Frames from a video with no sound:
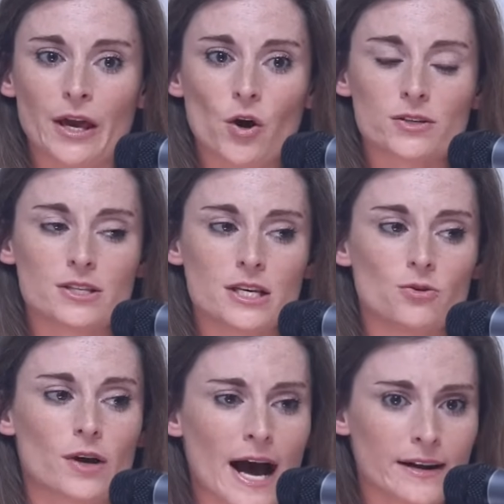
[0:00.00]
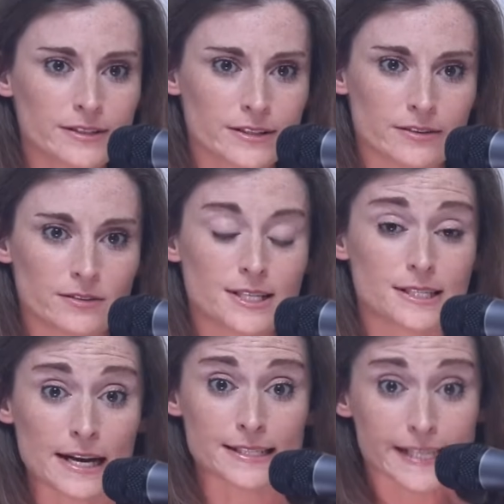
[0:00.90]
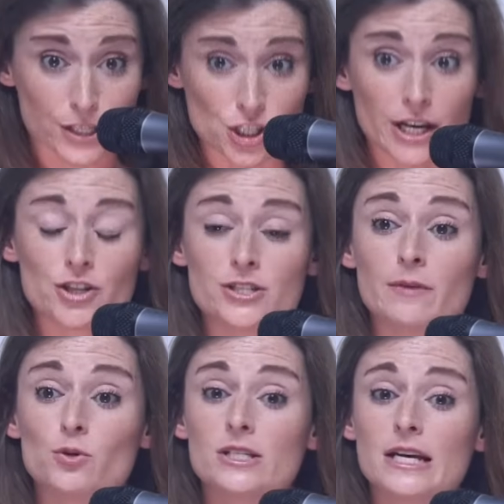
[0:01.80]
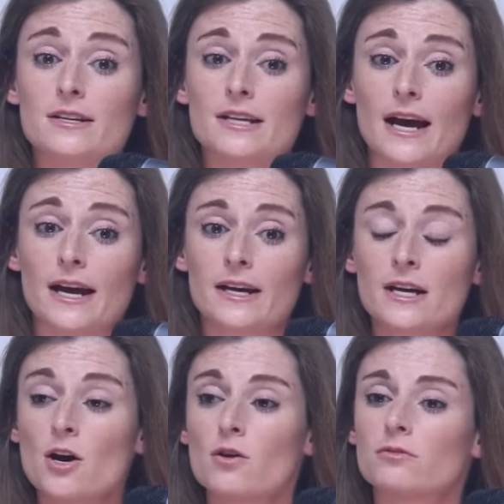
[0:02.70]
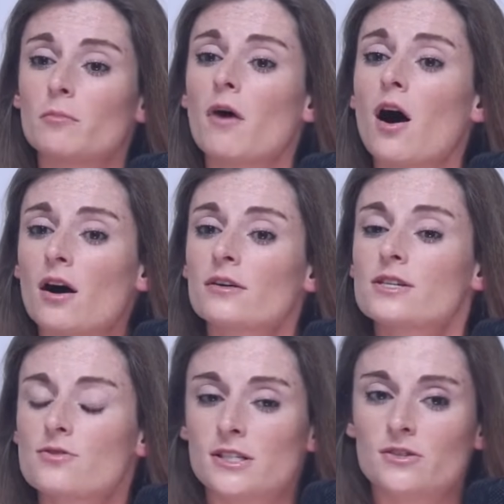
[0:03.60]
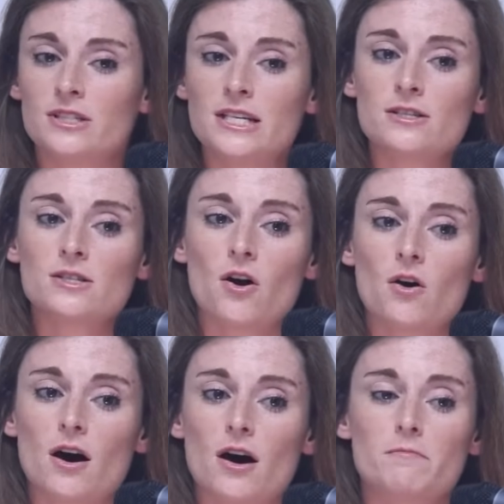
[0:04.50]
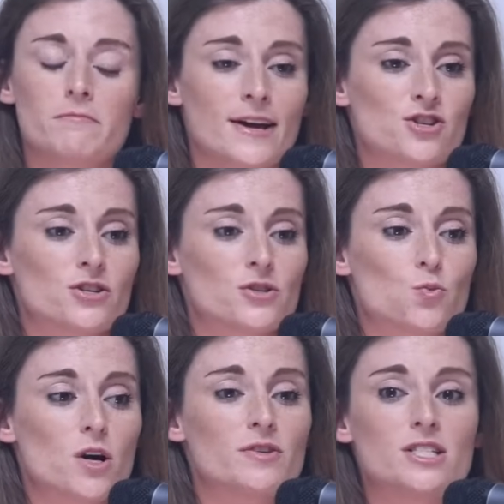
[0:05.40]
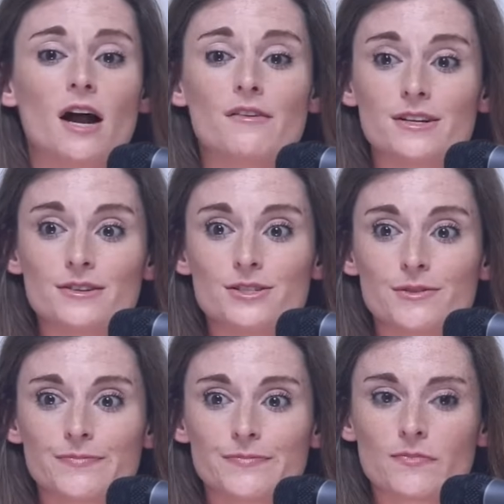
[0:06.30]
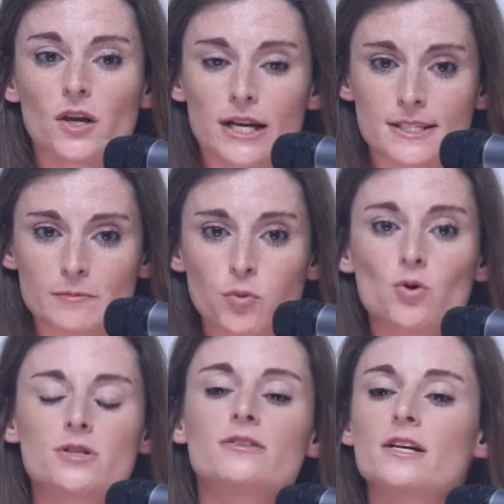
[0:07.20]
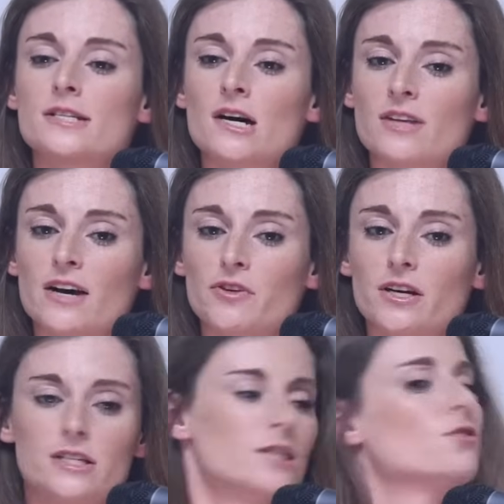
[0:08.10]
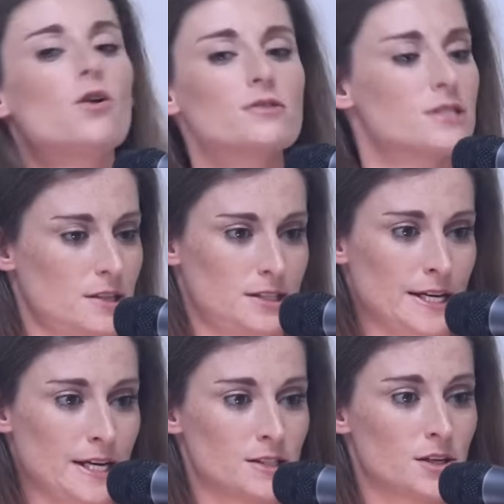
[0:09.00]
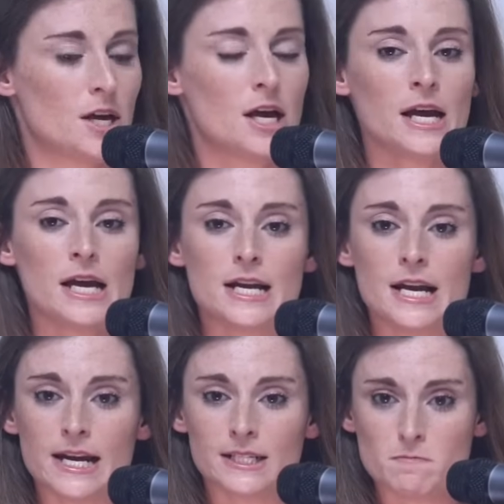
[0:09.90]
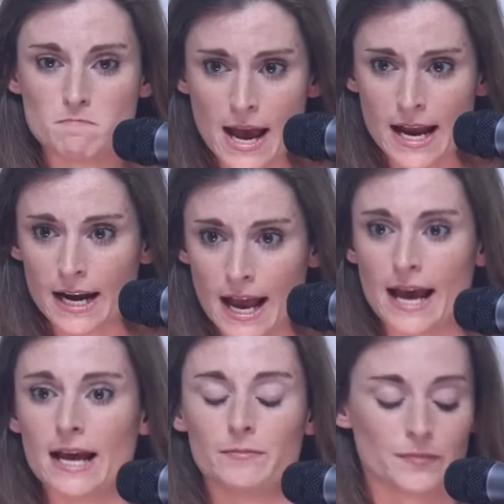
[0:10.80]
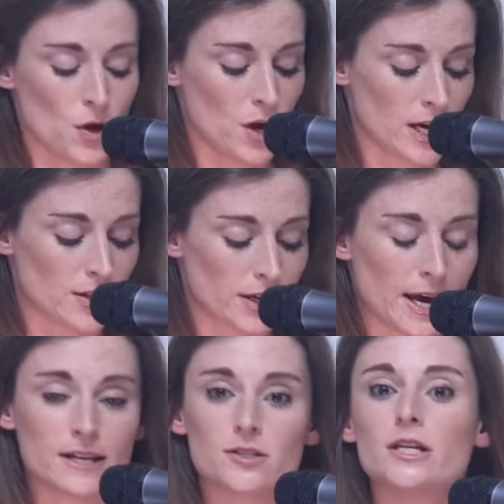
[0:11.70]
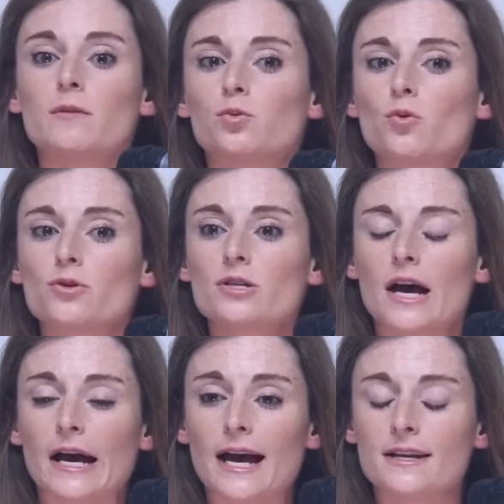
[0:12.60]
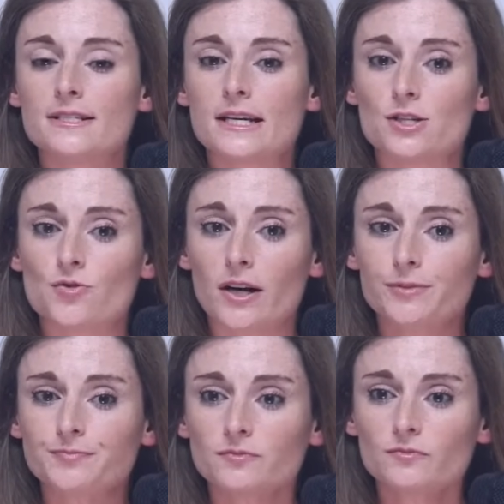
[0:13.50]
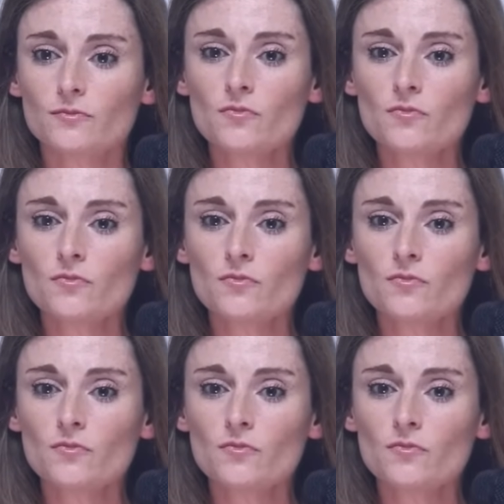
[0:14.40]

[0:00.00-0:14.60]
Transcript: Because the Ugandan dissenting judge, Sebutinde, remarked that these measures were redundant. It is important that South Africa did not succeed in its main aim in the case that it brought against Israel